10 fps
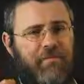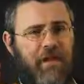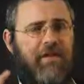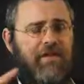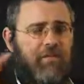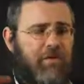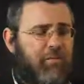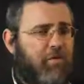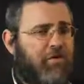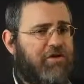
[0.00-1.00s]
And this is what the
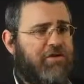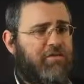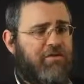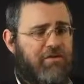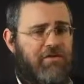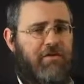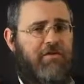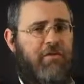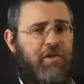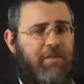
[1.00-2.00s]
portions previously are
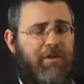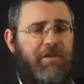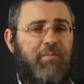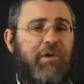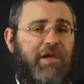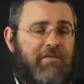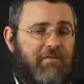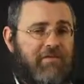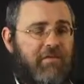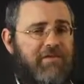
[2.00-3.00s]
talking about. They're breaking
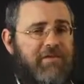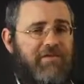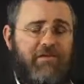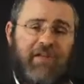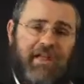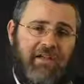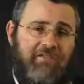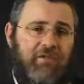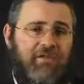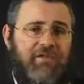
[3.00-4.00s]
free from the slave. They're gaining a
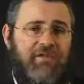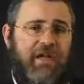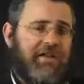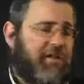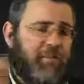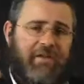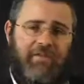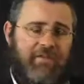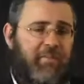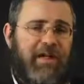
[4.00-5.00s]
voice. They're
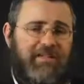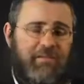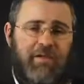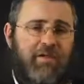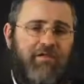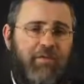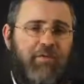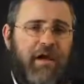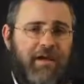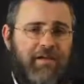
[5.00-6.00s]
believing the possibility of the
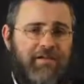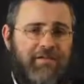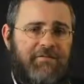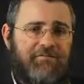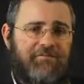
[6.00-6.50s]
miraculous.